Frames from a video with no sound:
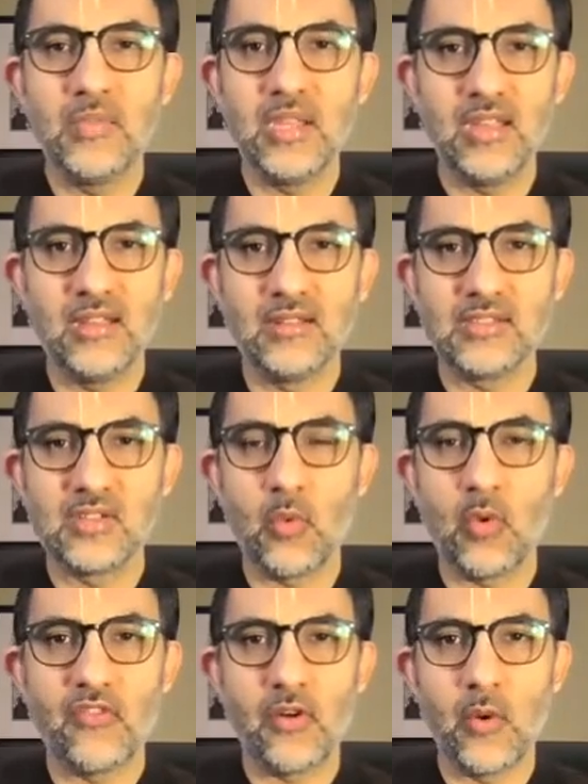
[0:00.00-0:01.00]
beings
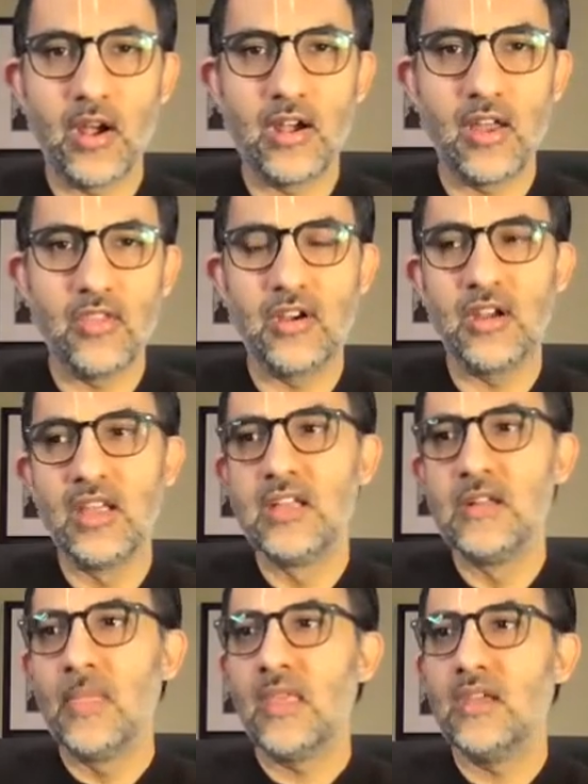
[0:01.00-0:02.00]
for one another
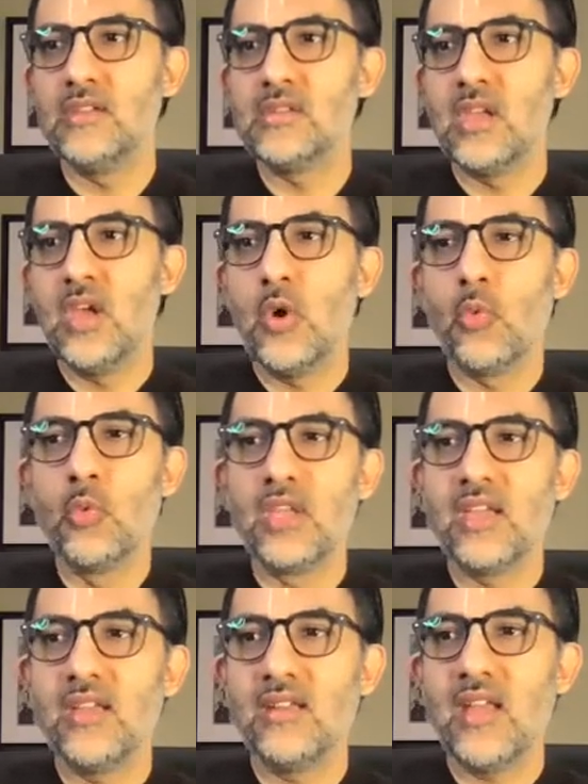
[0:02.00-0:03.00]
is we
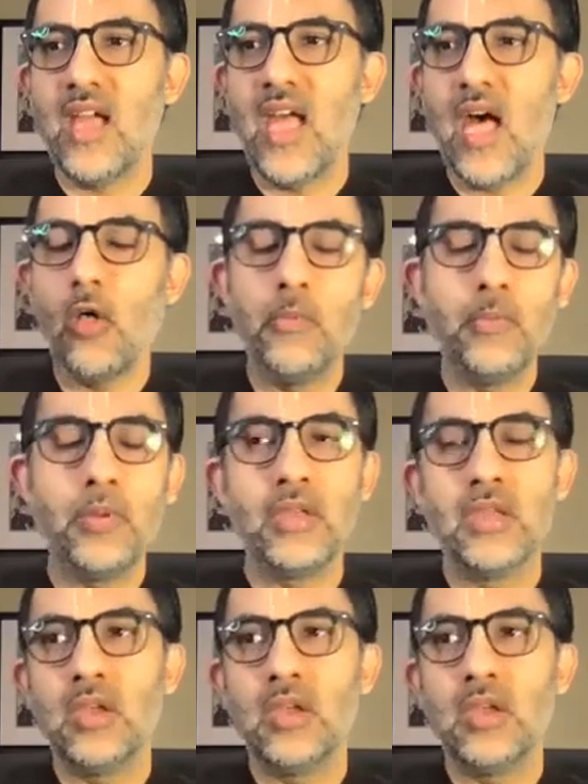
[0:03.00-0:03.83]
can help